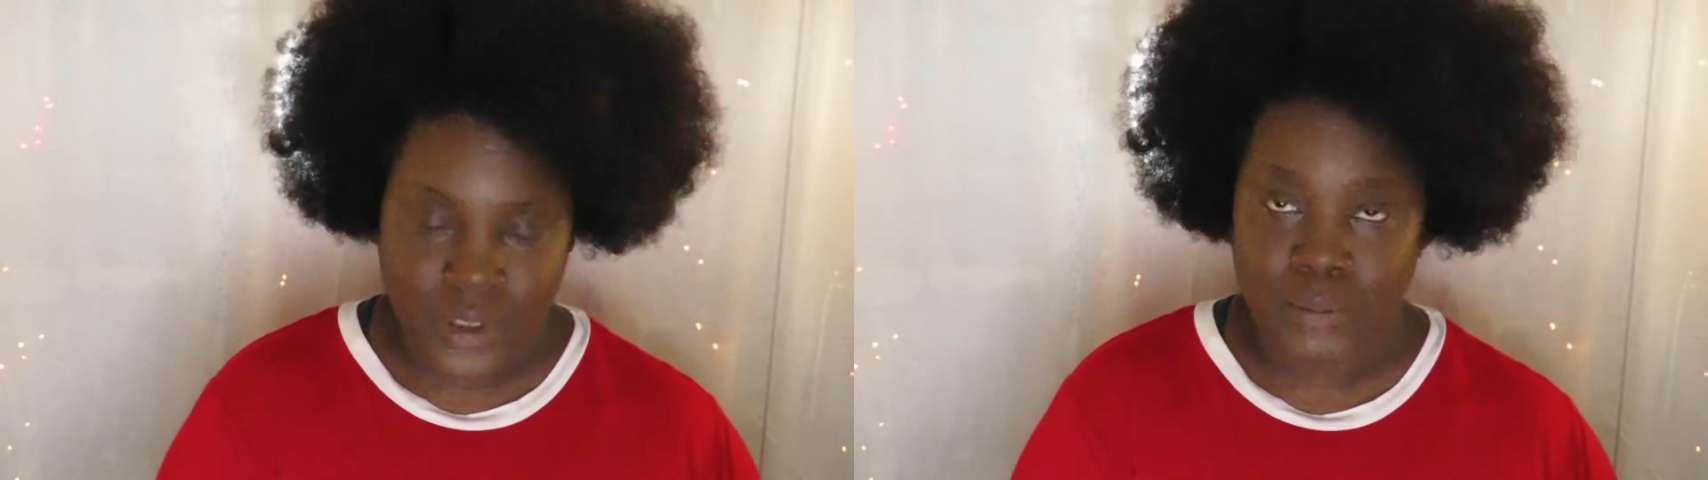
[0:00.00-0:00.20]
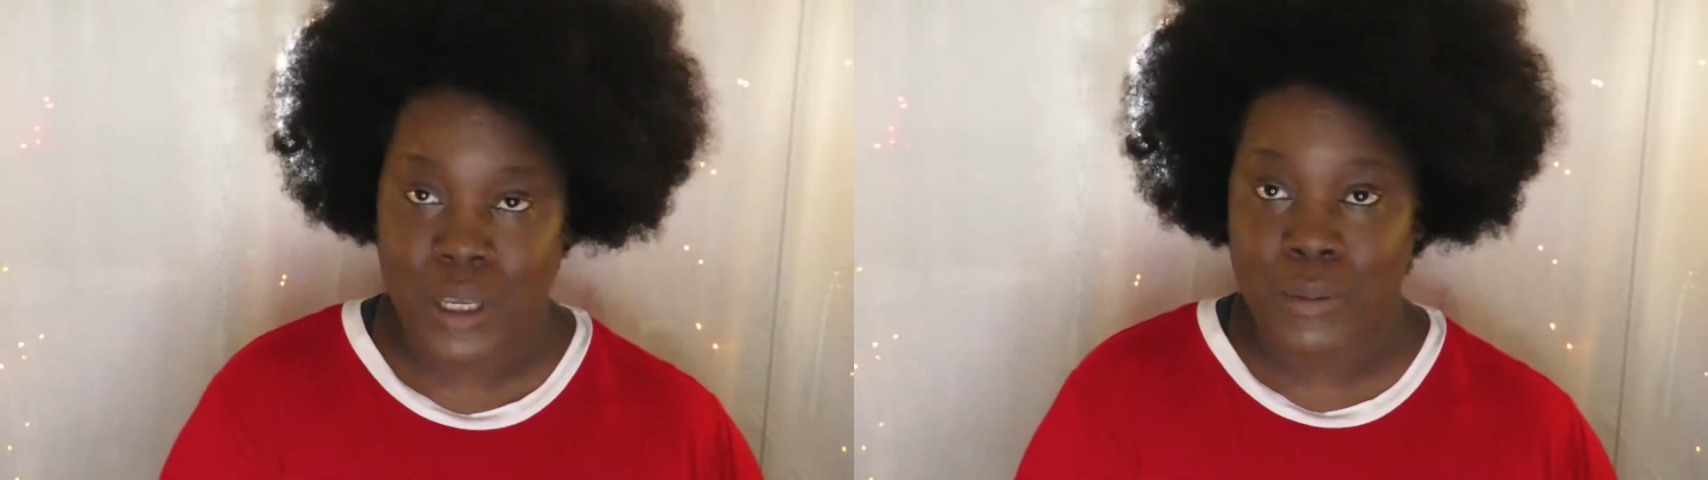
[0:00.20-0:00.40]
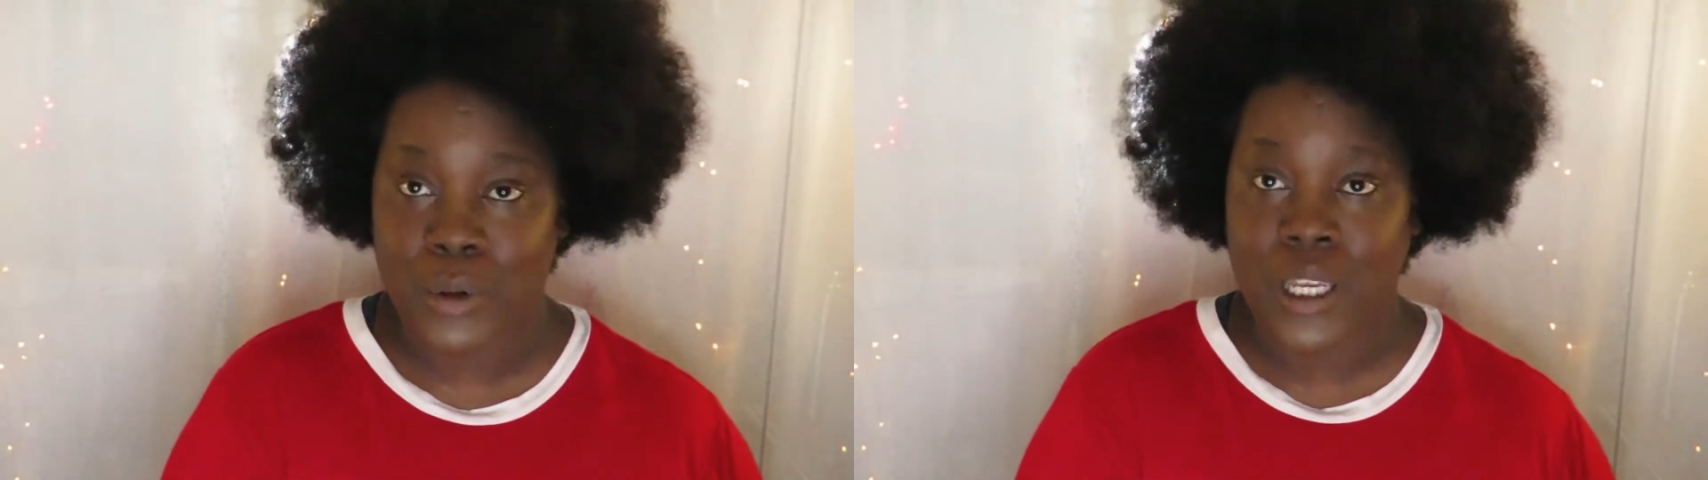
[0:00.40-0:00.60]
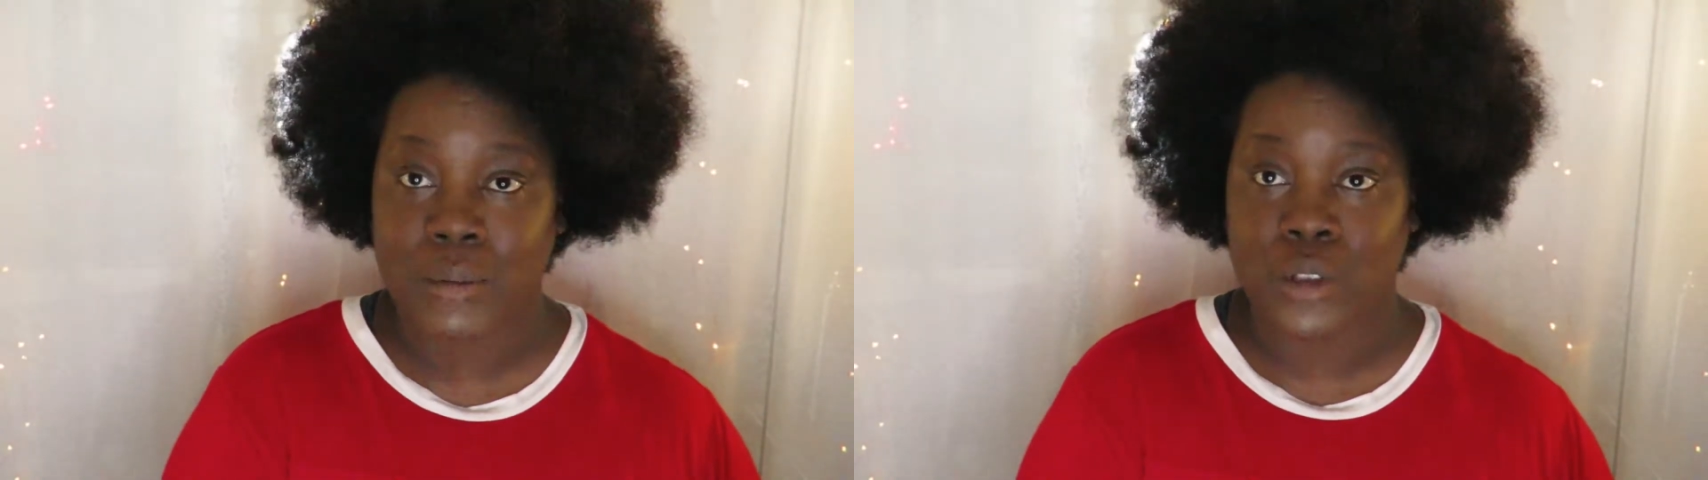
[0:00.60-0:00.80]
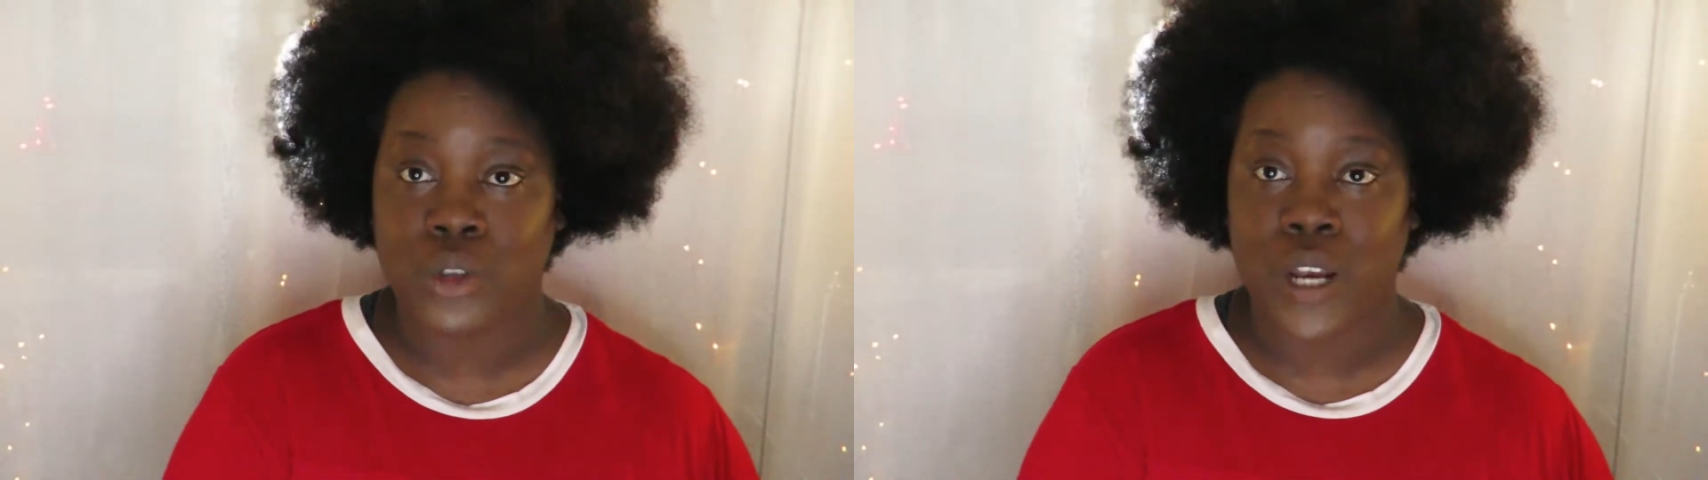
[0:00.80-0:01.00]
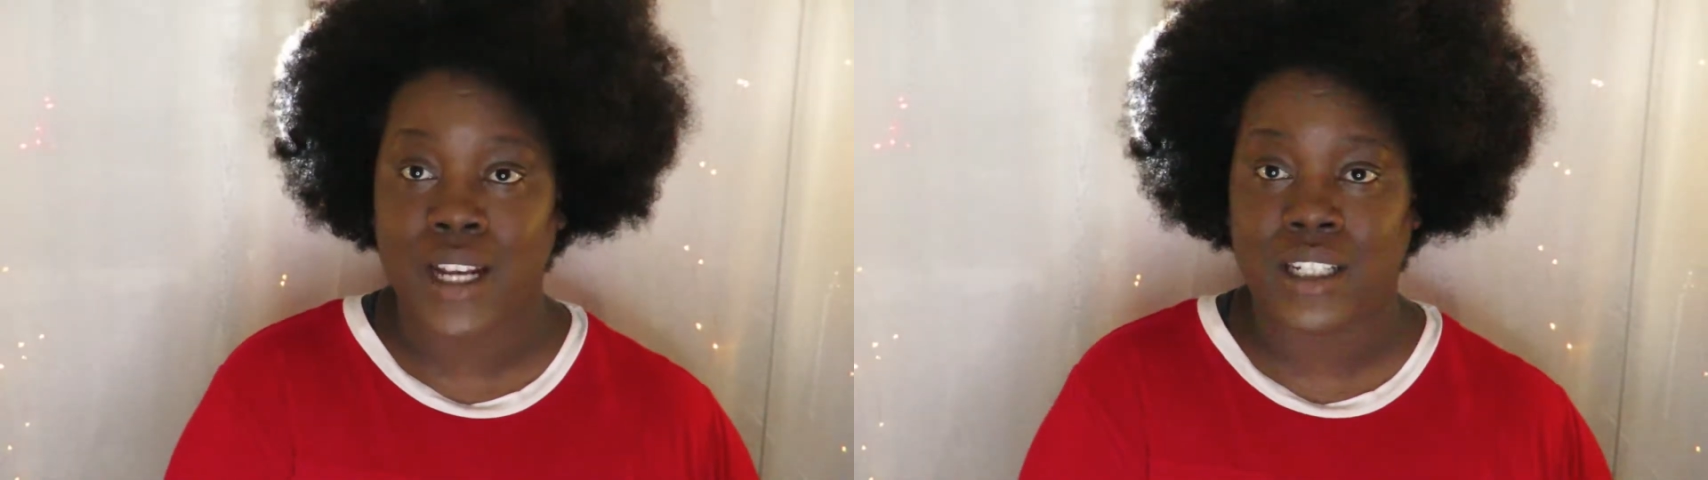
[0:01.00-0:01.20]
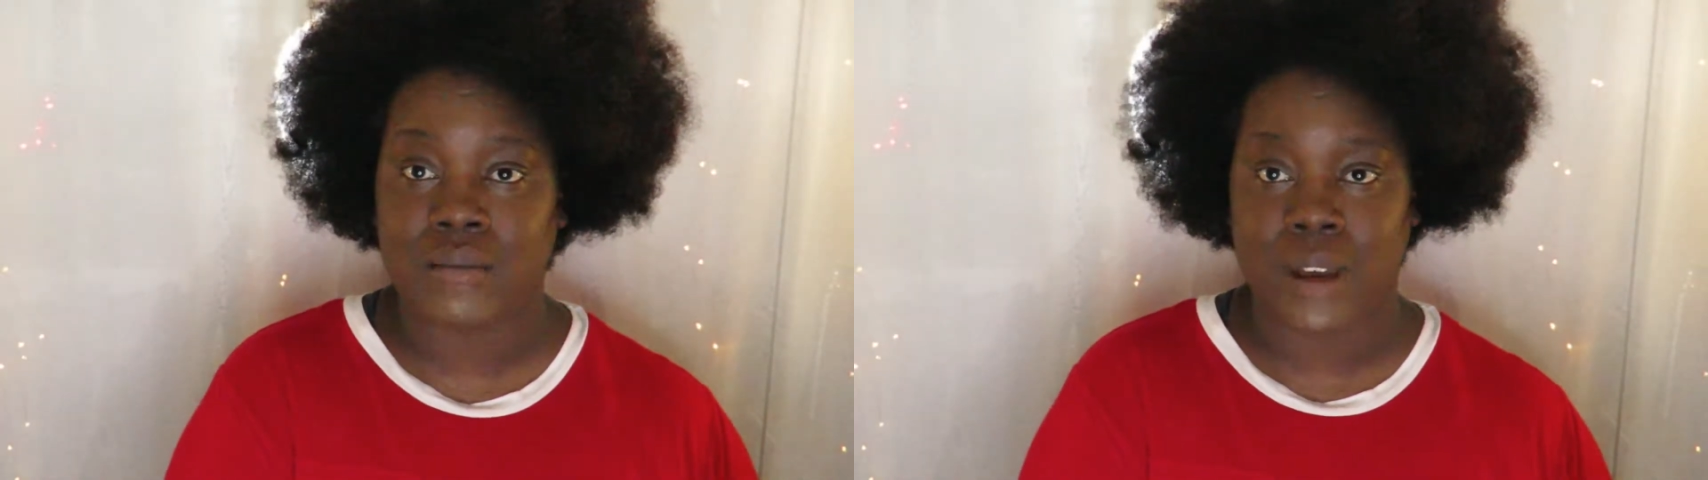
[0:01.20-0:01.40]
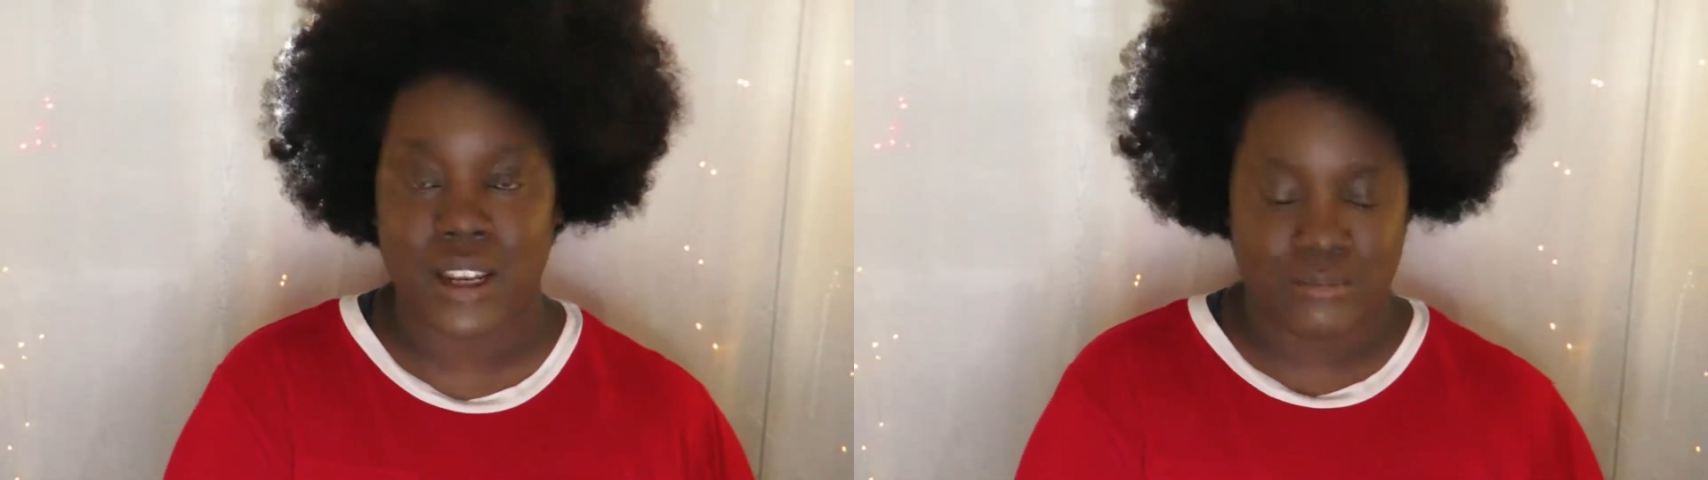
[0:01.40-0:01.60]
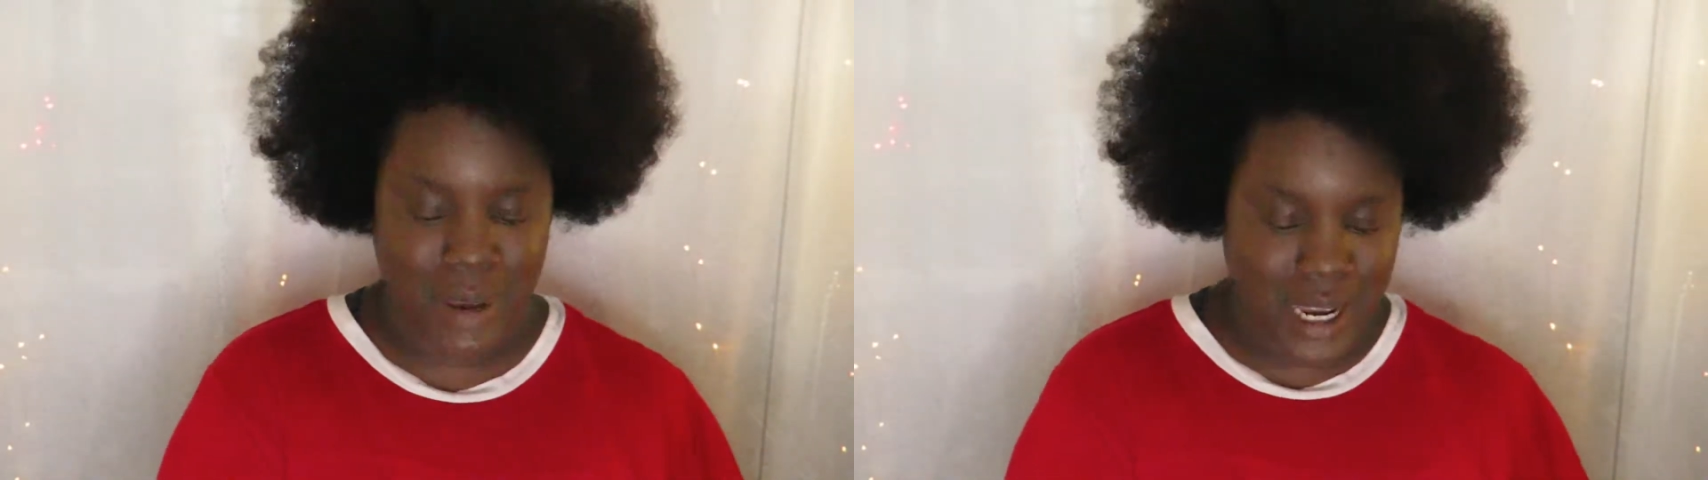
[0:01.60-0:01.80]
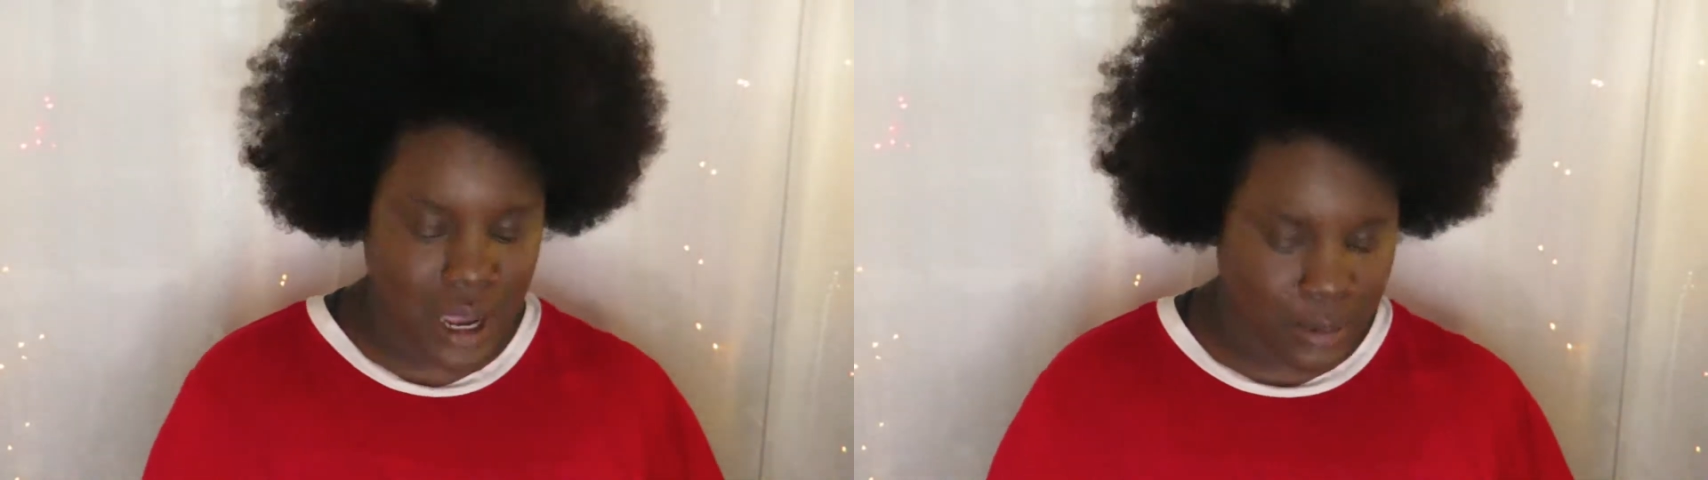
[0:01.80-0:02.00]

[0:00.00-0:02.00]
People keep distracting my makeup